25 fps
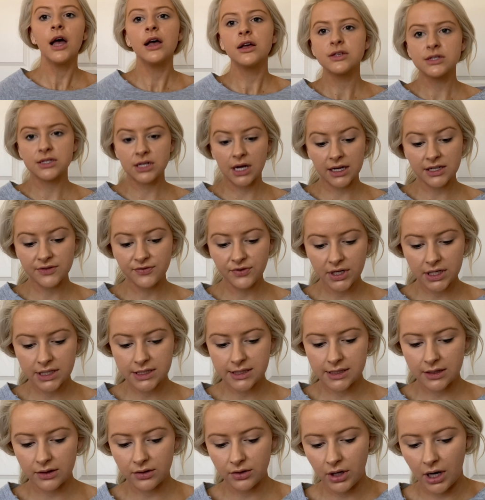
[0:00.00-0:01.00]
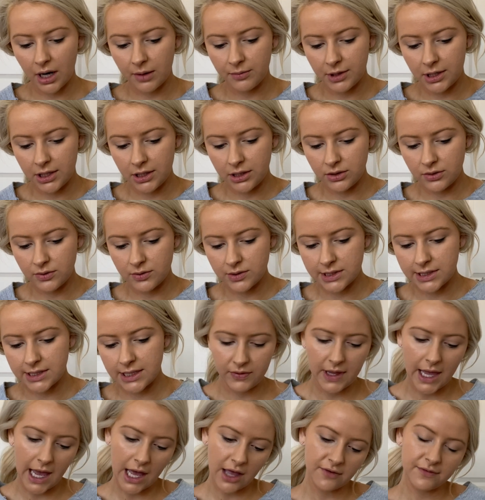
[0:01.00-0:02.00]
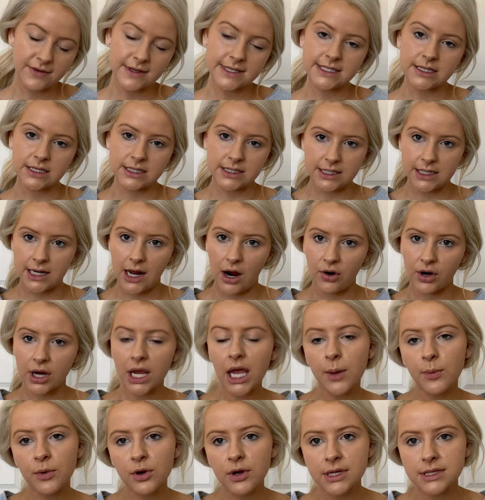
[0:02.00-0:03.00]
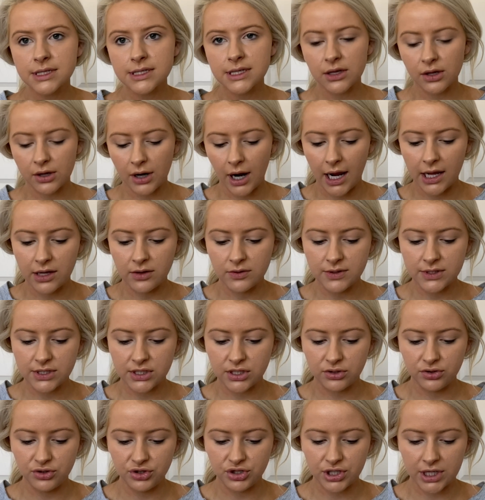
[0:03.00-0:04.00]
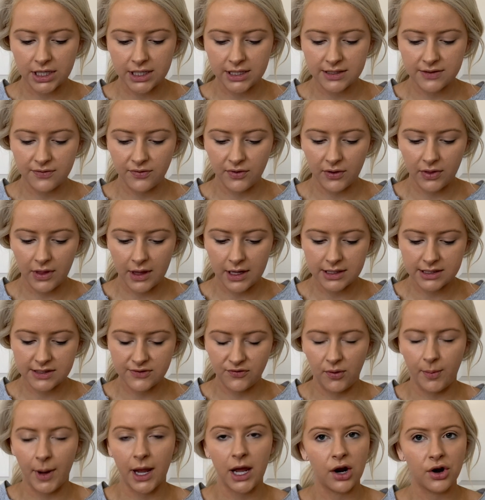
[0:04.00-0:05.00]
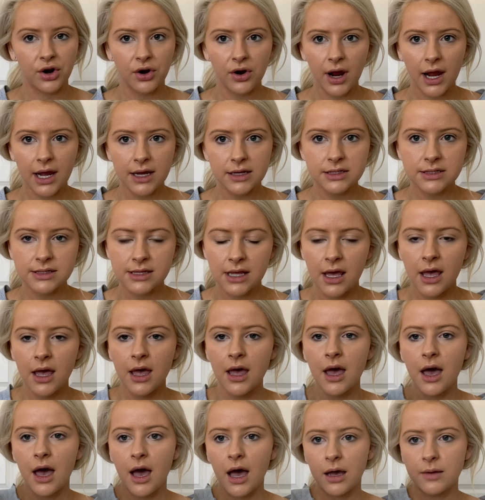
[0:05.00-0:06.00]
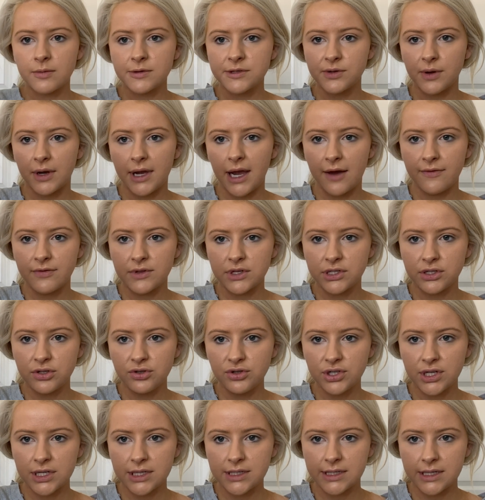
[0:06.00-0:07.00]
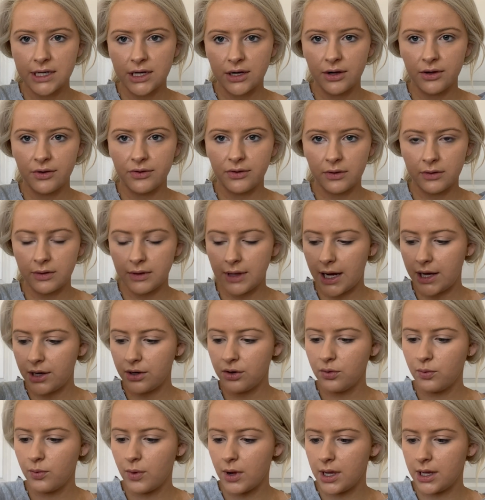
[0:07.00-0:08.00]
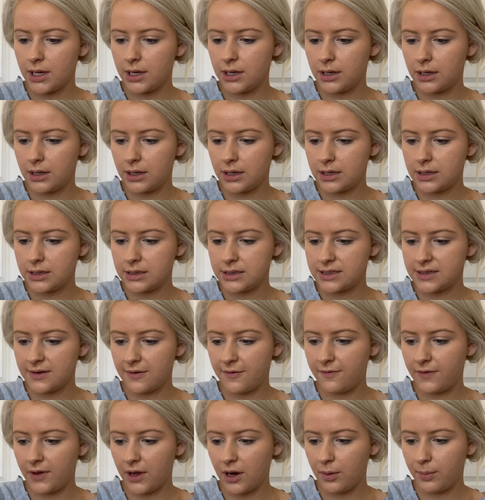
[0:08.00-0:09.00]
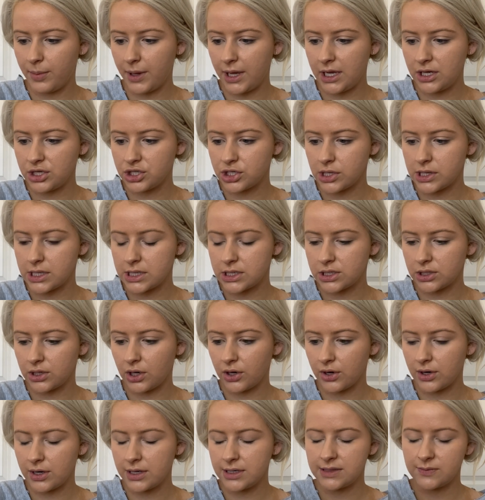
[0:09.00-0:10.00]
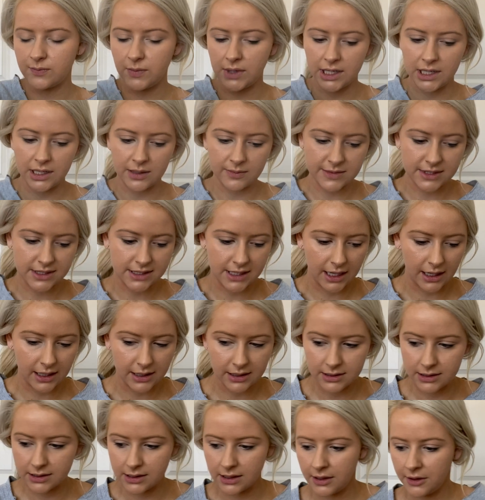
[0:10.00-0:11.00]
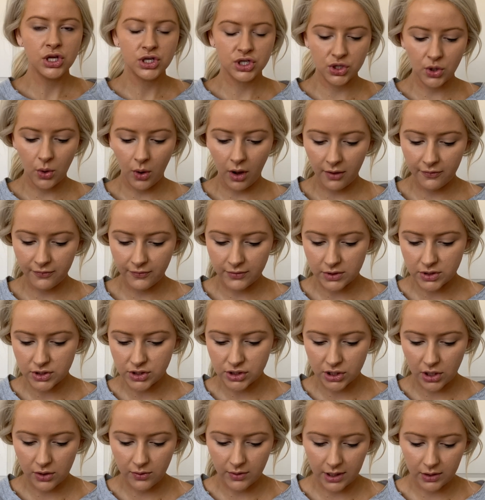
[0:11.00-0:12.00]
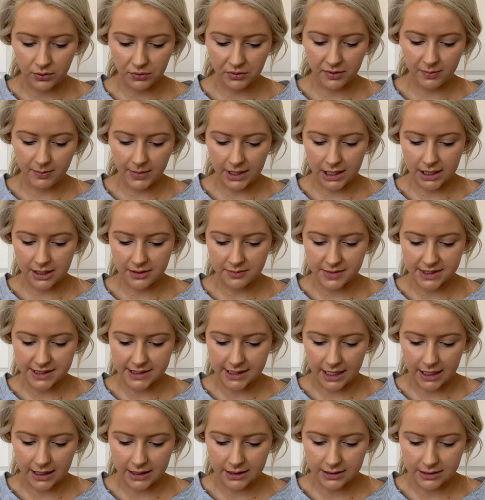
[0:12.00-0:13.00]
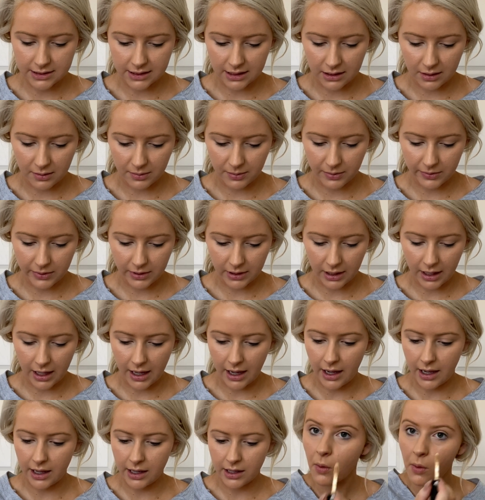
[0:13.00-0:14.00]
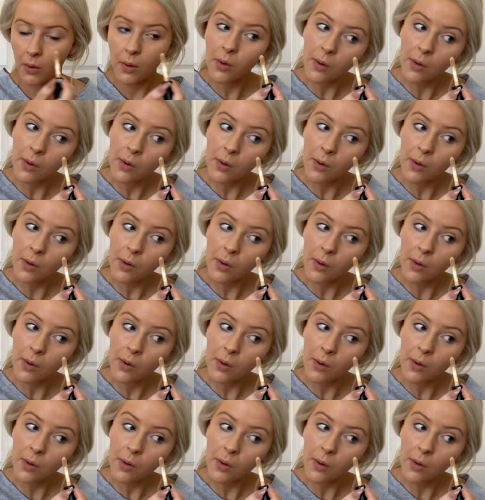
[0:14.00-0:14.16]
So next for concealer, I'm going to use the e.l.f. 16-Hour Camo Concealer. I use 2 shades for this for my under eyes. So I have the 2 shades here. The lighter one is Fair Beige and the darker is Medium Sand. So I'll first go in with Medium Sand and apply.